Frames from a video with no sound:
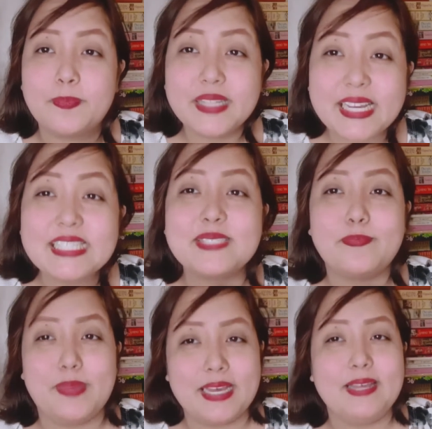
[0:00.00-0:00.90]
Please
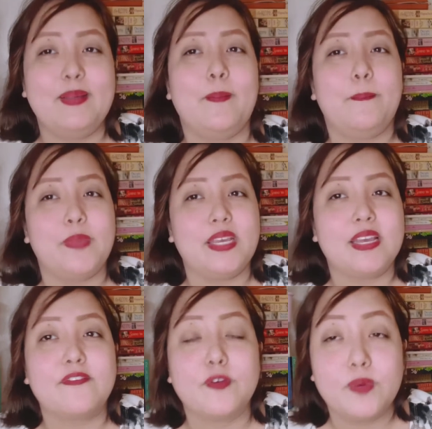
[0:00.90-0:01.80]
pick me
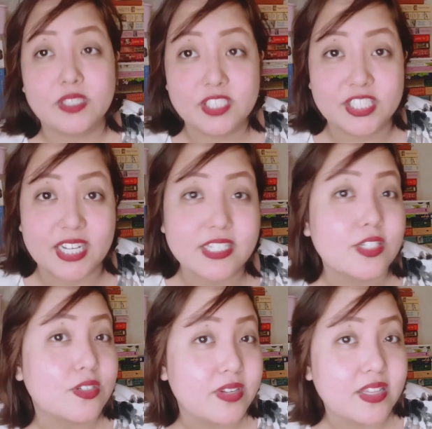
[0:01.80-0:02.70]
if you want the chance
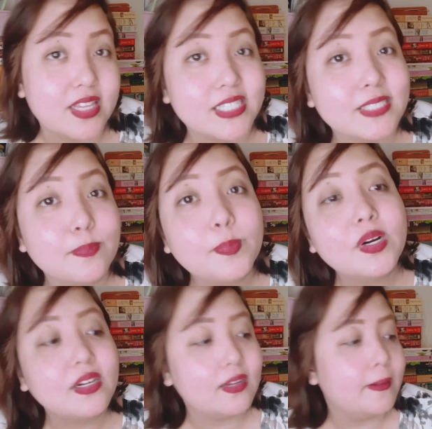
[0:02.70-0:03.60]
to read this
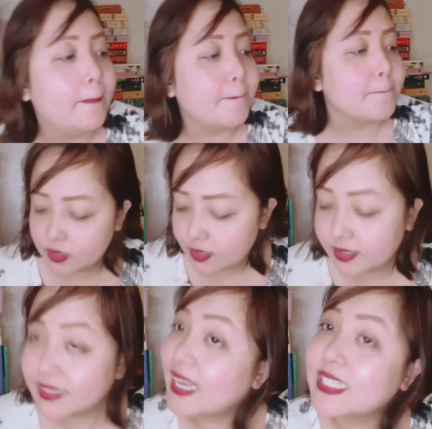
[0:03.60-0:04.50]
book.
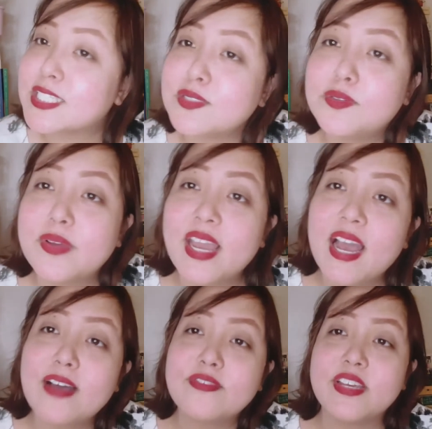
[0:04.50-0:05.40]
Next, we
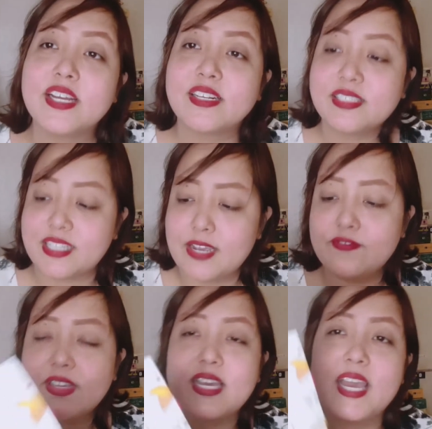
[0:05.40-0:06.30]
have here
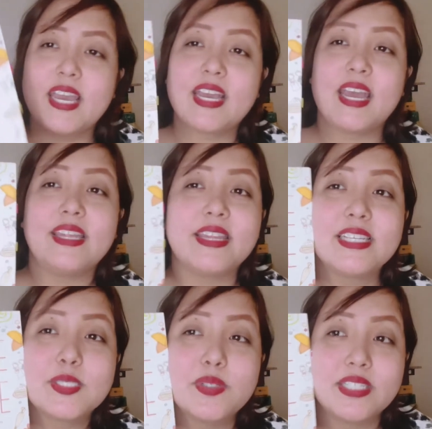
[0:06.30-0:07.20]
Save the Cake, and
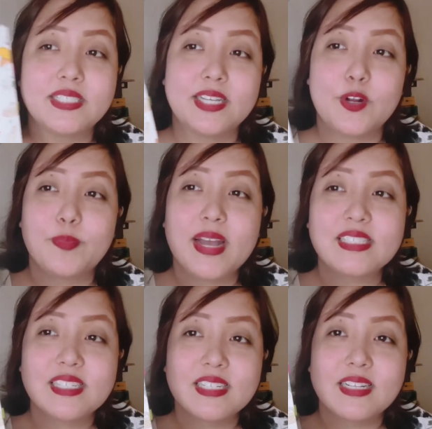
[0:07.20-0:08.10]
this one is a
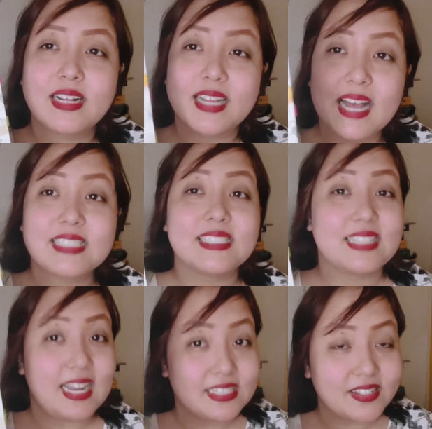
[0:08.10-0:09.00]
romance class
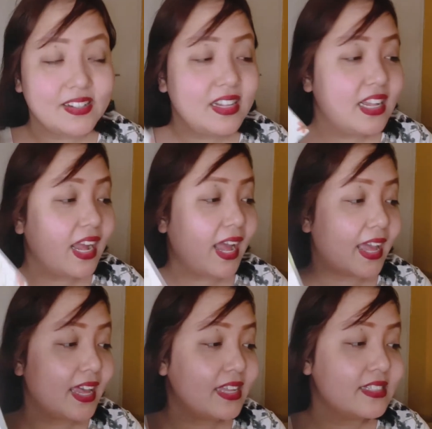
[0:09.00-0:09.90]
title,
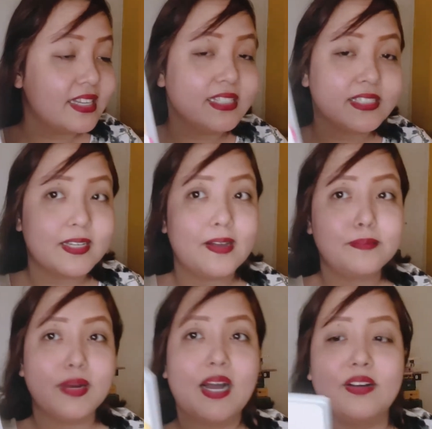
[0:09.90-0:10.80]
and it's
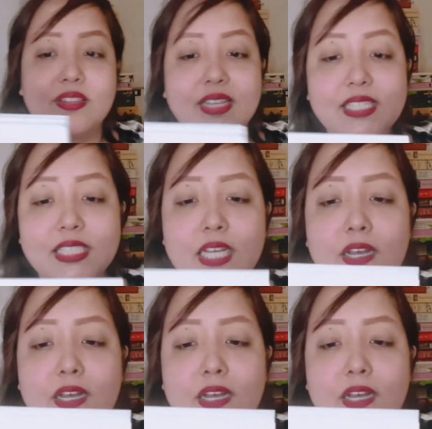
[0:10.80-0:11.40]
about this